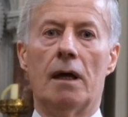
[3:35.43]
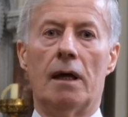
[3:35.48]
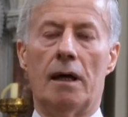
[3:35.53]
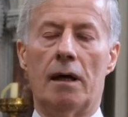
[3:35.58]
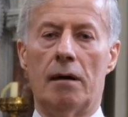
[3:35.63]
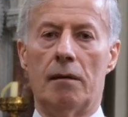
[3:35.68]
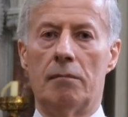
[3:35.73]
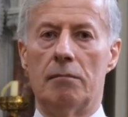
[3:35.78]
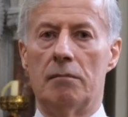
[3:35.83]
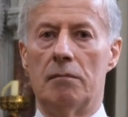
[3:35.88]

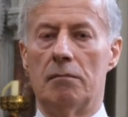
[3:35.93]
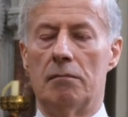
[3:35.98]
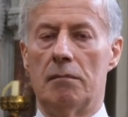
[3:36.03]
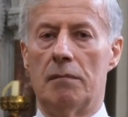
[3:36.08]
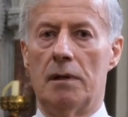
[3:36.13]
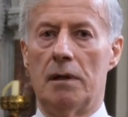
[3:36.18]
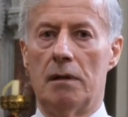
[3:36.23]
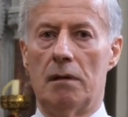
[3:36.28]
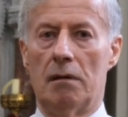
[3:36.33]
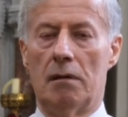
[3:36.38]

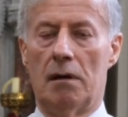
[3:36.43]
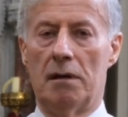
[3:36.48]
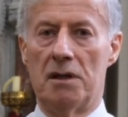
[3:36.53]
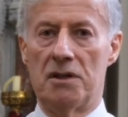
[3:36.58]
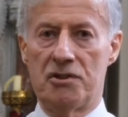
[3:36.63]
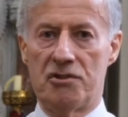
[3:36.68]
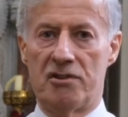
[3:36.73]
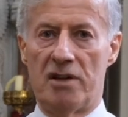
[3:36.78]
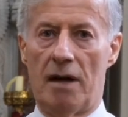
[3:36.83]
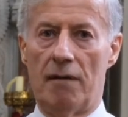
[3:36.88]
On
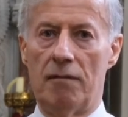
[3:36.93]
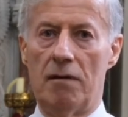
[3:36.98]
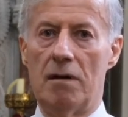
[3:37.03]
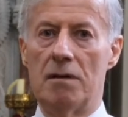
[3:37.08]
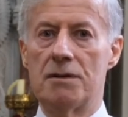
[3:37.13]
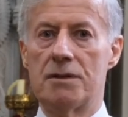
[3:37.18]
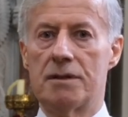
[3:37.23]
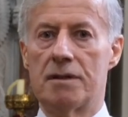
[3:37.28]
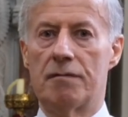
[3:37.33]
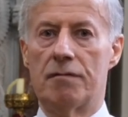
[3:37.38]
his
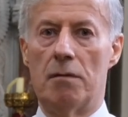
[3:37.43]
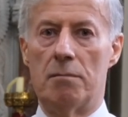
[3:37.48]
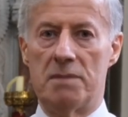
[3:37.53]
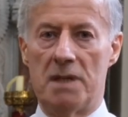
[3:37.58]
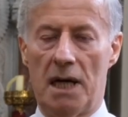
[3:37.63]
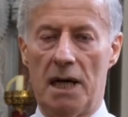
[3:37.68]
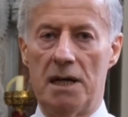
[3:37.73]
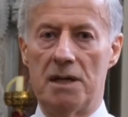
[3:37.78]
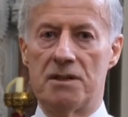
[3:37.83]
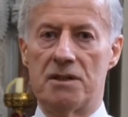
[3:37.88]
travels from
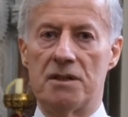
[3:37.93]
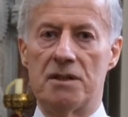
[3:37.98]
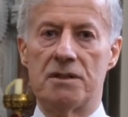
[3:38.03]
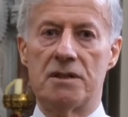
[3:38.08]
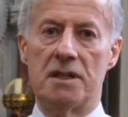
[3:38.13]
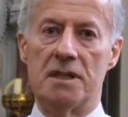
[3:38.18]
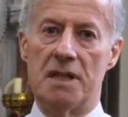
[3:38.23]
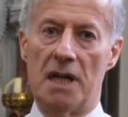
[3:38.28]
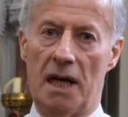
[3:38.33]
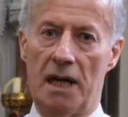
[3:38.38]
diocese
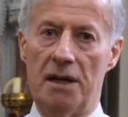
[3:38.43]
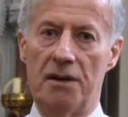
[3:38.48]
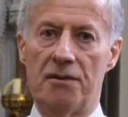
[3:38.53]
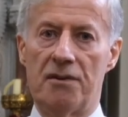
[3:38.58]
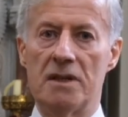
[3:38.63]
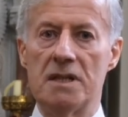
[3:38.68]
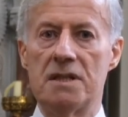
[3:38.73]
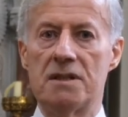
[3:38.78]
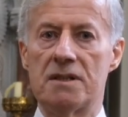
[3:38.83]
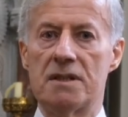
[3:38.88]
to
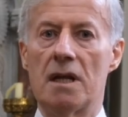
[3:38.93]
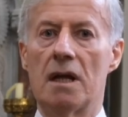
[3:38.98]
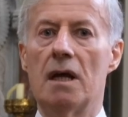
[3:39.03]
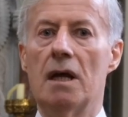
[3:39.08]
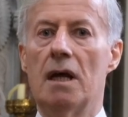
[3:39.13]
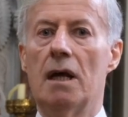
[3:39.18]
diocese,